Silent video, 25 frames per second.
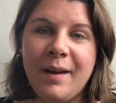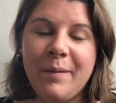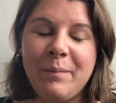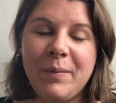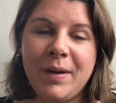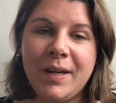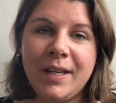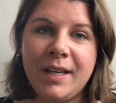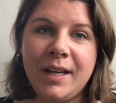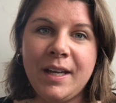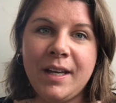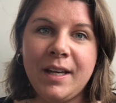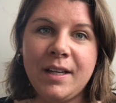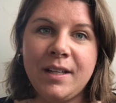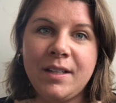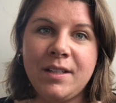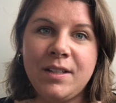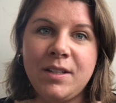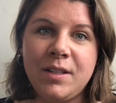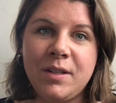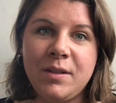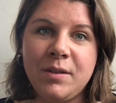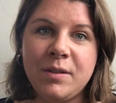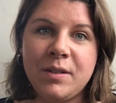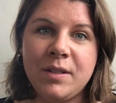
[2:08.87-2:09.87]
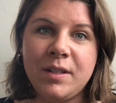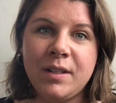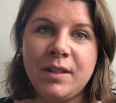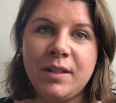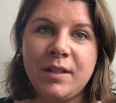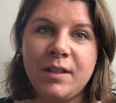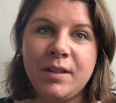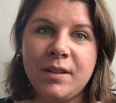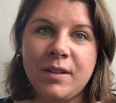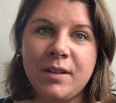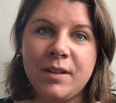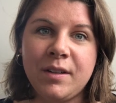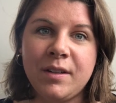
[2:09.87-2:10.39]
My kid's
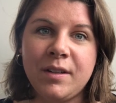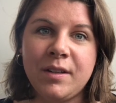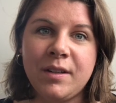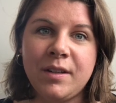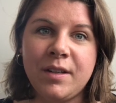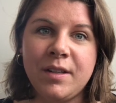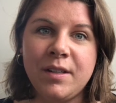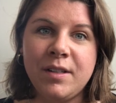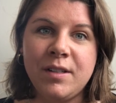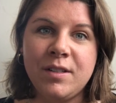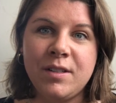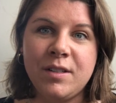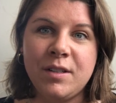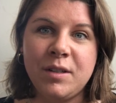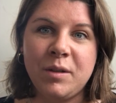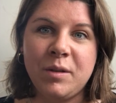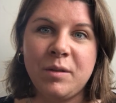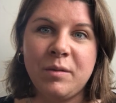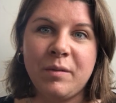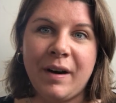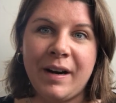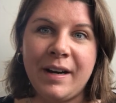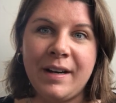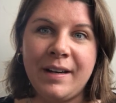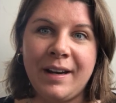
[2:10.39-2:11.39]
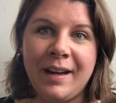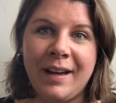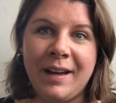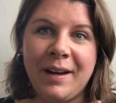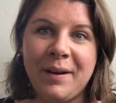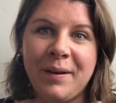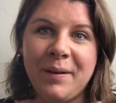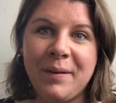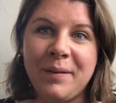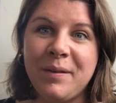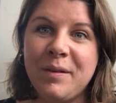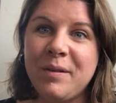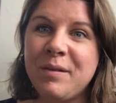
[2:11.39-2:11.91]
using her kazoo right
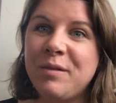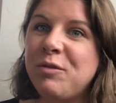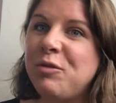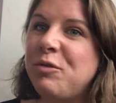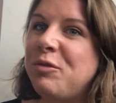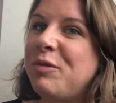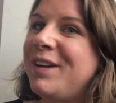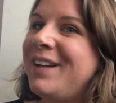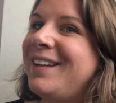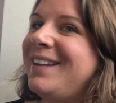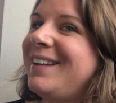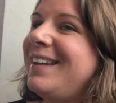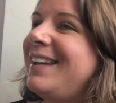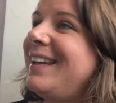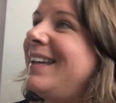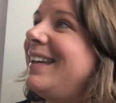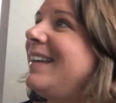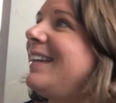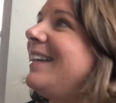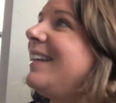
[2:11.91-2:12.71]
now. Really?